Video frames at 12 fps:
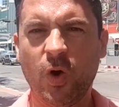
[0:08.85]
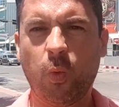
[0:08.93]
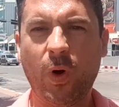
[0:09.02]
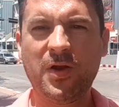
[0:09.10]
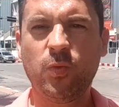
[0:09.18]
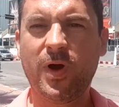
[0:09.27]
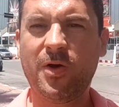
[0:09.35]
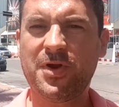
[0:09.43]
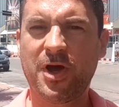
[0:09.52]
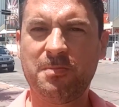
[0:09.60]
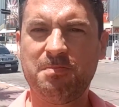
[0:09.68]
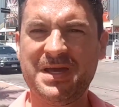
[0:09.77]
One
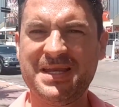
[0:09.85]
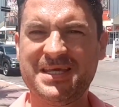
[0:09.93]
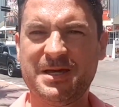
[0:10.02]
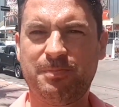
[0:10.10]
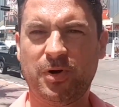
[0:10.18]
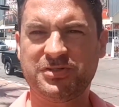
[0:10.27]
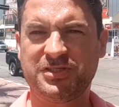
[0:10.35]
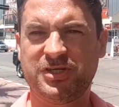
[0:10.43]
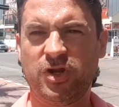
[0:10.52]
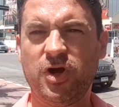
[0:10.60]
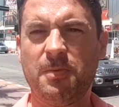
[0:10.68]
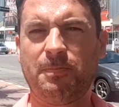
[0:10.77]
well-known media boss has
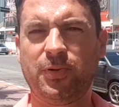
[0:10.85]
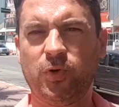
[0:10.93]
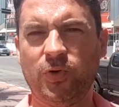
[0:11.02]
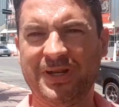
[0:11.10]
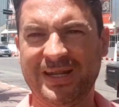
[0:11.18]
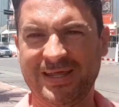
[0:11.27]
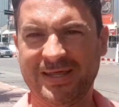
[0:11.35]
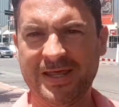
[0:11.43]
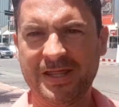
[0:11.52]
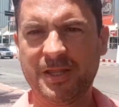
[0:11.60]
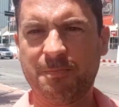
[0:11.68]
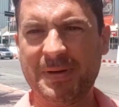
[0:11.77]
long applauded it
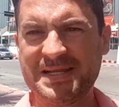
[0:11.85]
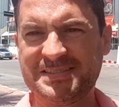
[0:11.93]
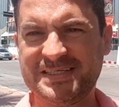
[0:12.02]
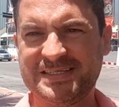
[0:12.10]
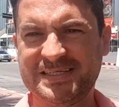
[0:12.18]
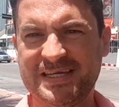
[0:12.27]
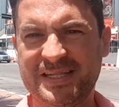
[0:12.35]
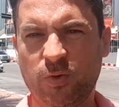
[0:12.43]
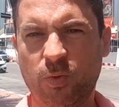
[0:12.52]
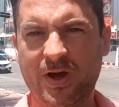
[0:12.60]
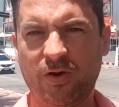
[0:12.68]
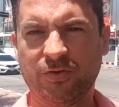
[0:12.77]
the best city in the
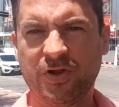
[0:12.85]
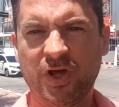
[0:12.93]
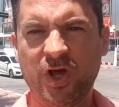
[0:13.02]
world,